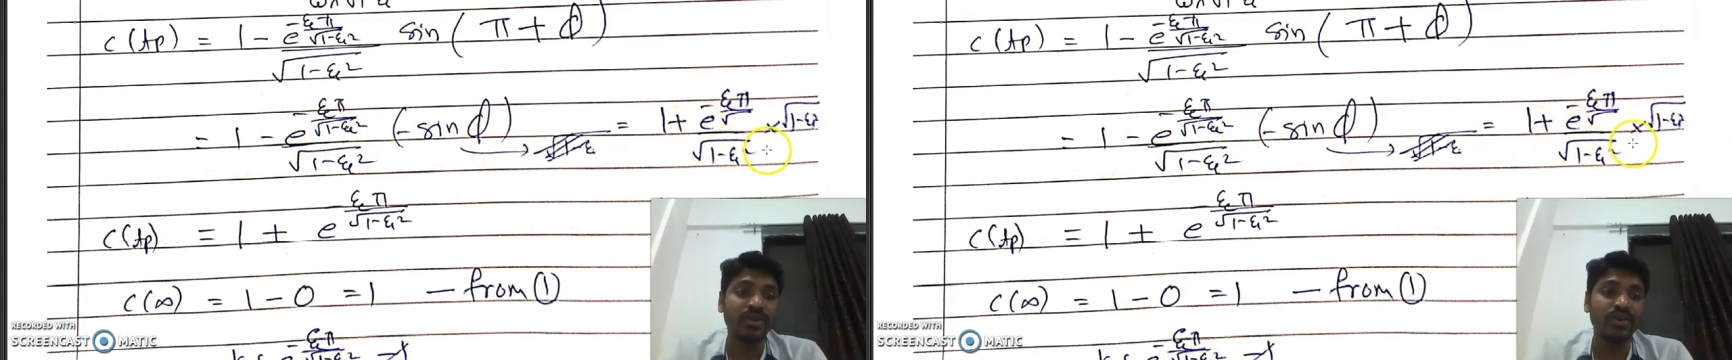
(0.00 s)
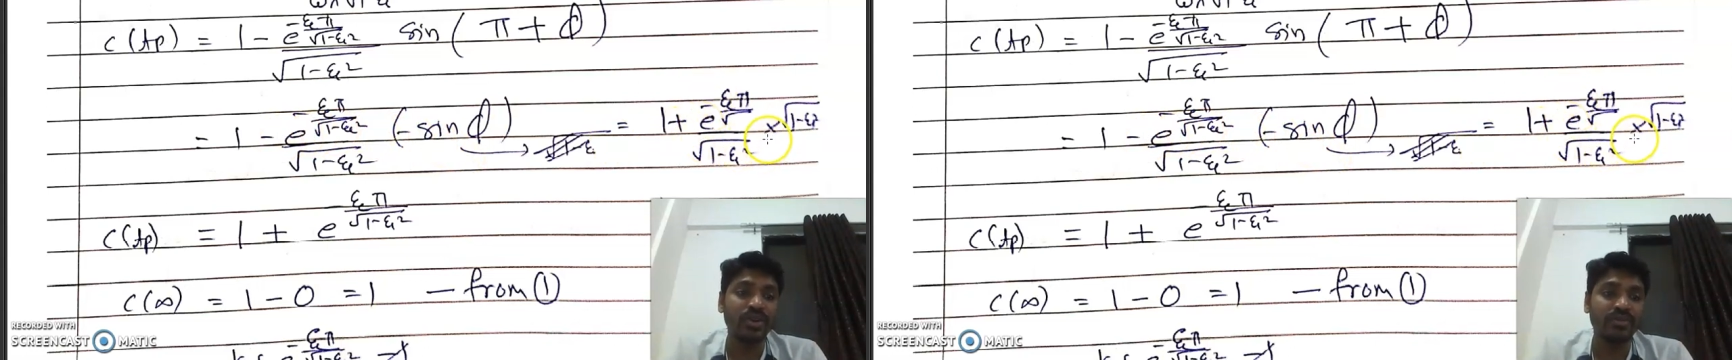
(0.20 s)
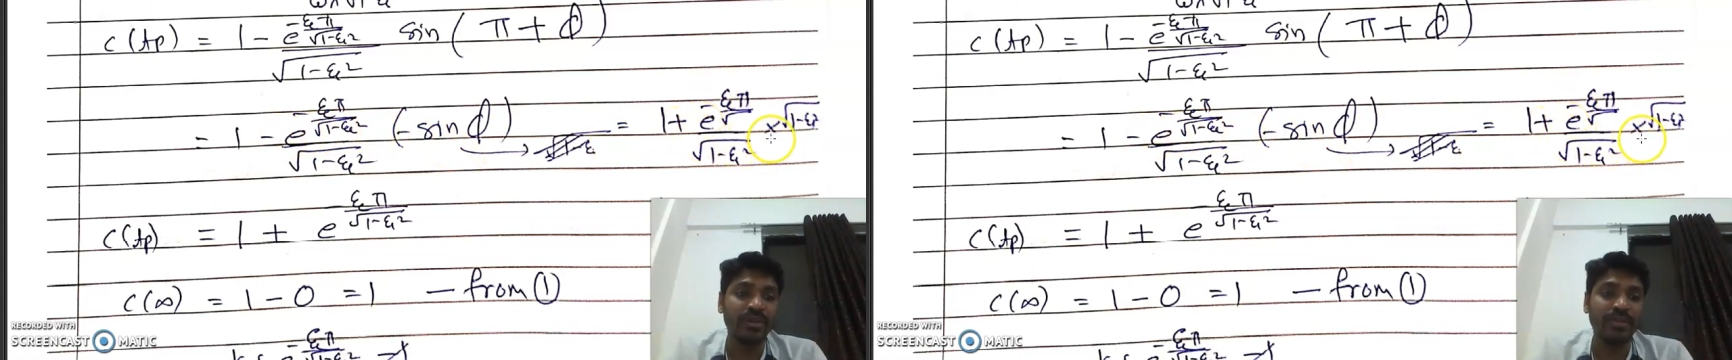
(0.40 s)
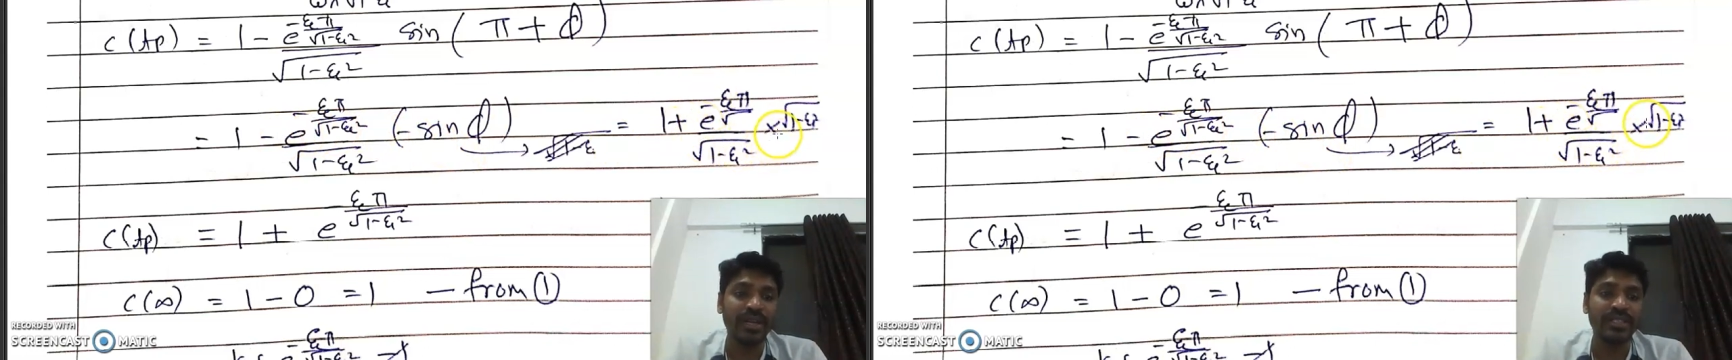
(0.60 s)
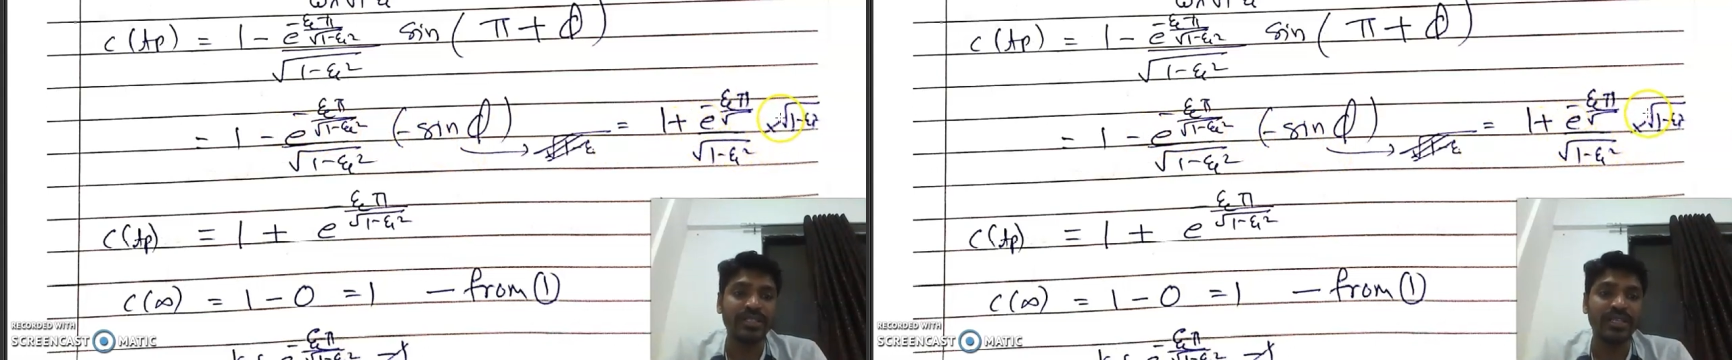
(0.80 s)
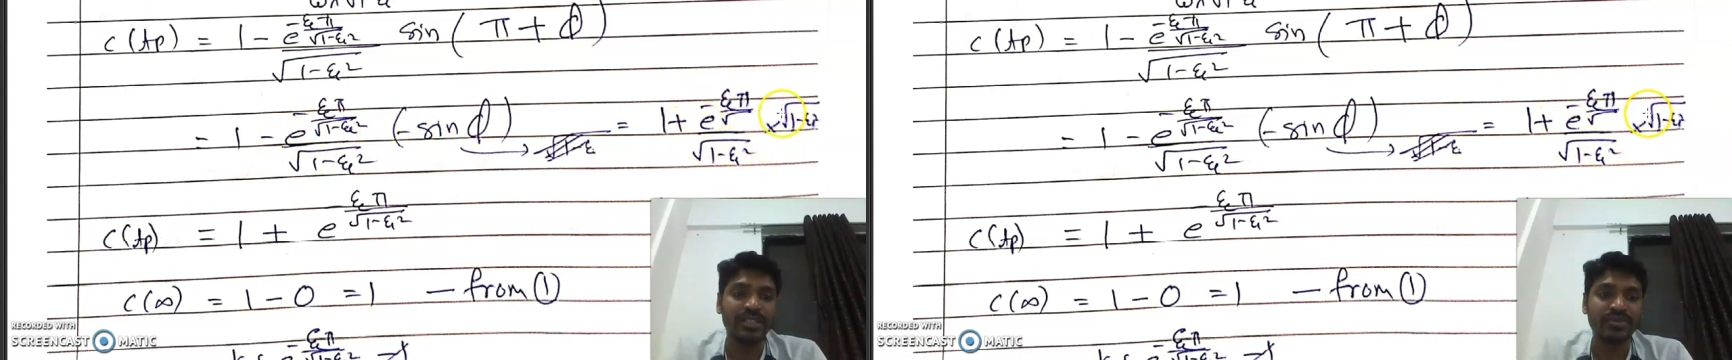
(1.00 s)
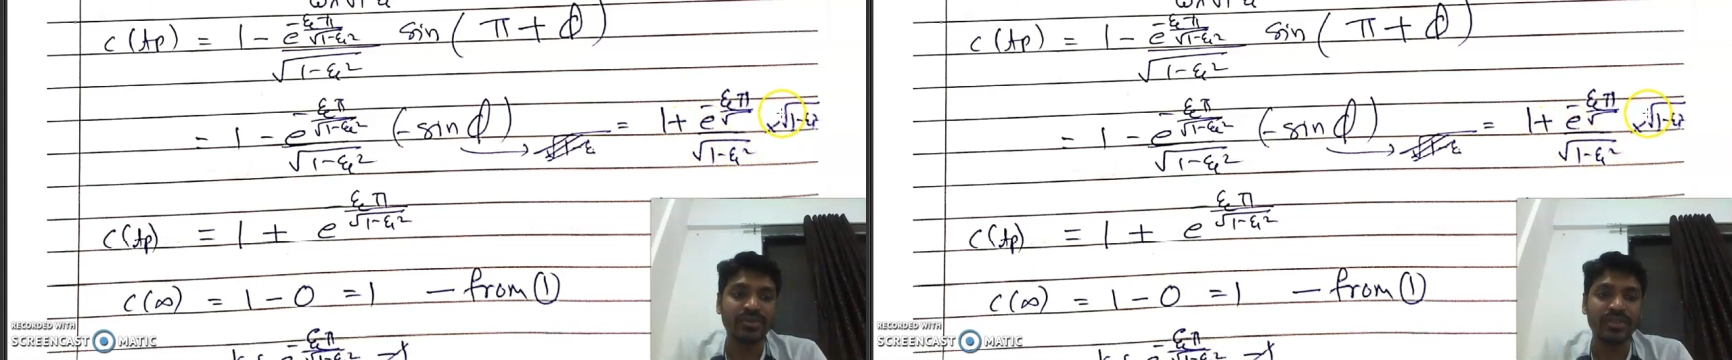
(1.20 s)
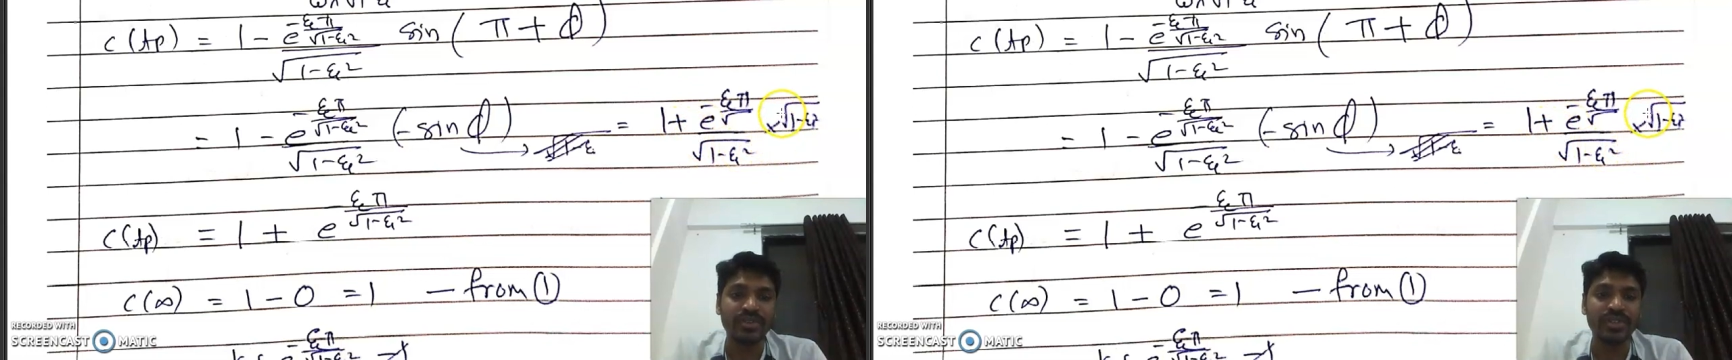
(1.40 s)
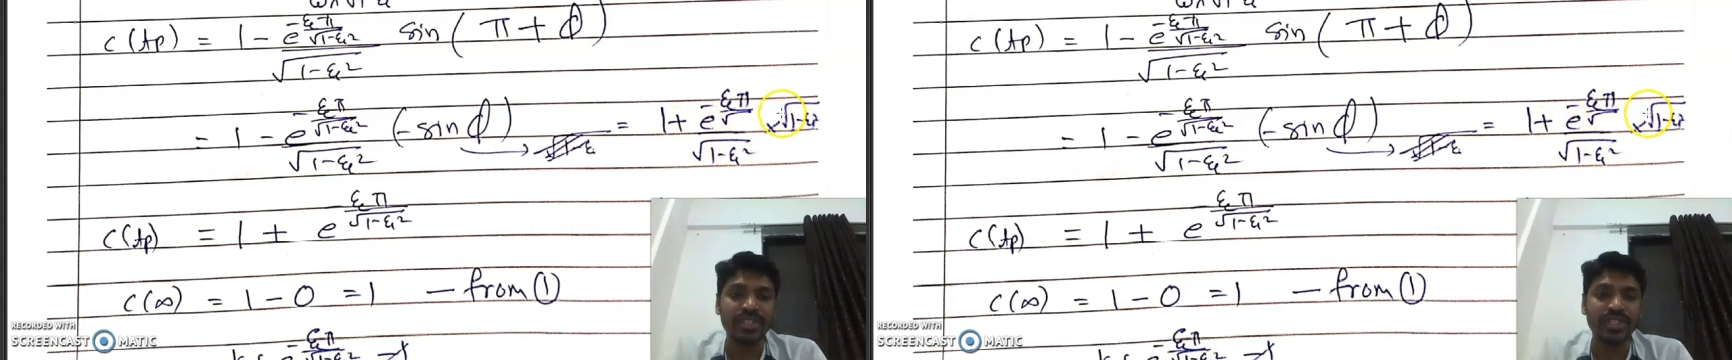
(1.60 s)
Root of 1 minus zeta square. So